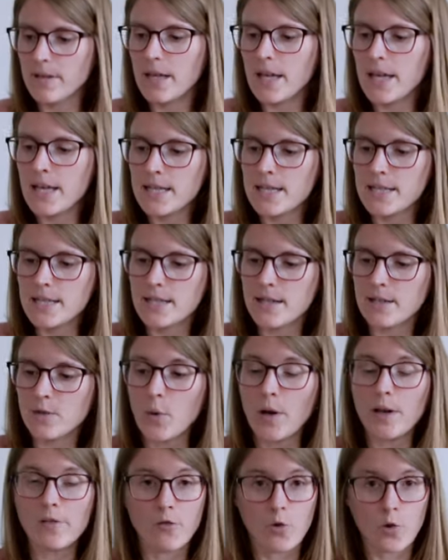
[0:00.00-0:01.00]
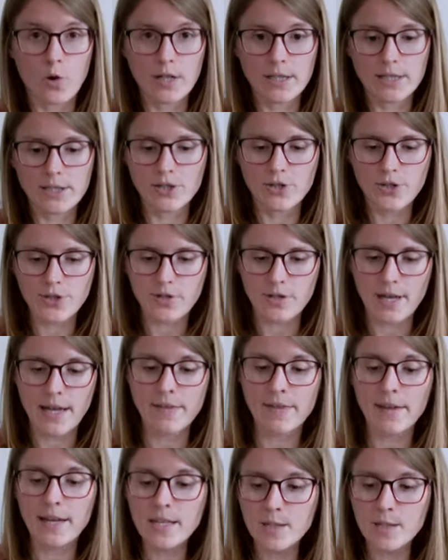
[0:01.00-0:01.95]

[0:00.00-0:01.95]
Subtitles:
it's 24 liters and